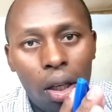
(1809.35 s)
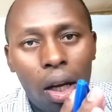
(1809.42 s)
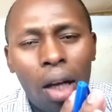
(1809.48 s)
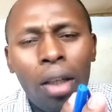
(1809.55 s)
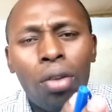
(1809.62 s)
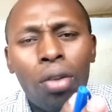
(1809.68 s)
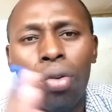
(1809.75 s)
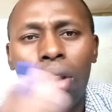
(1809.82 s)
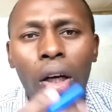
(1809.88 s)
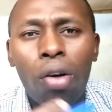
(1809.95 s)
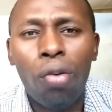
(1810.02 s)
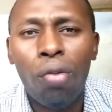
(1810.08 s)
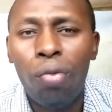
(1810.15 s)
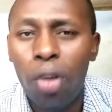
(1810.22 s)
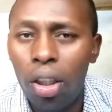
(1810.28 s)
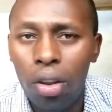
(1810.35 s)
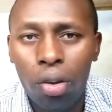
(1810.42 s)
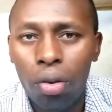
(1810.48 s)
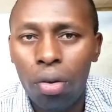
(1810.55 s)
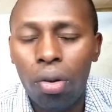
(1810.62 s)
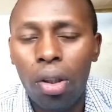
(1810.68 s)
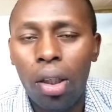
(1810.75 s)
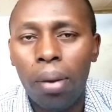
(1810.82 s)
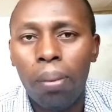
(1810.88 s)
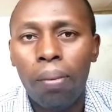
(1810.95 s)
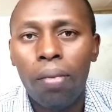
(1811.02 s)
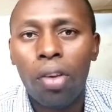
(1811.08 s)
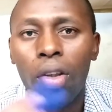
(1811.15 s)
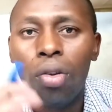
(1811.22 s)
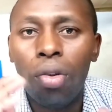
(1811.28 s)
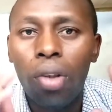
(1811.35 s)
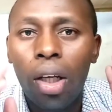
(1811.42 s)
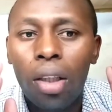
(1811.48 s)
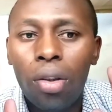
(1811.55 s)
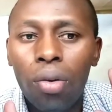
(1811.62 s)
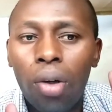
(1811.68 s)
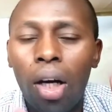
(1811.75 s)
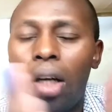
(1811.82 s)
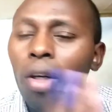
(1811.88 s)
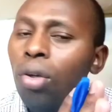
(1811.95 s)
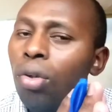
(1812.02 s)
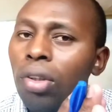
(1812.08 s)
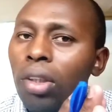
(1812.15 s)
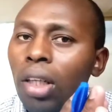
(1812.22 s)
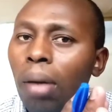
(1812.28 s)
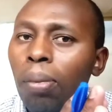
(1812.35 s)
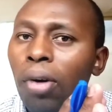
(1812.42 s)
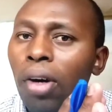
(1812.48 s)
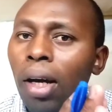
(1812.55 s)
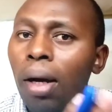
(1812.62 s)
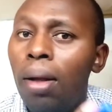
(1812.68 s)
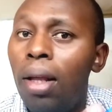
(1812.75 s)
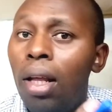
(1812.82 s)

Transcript: and to tackle very slowly so that you can note somewhere.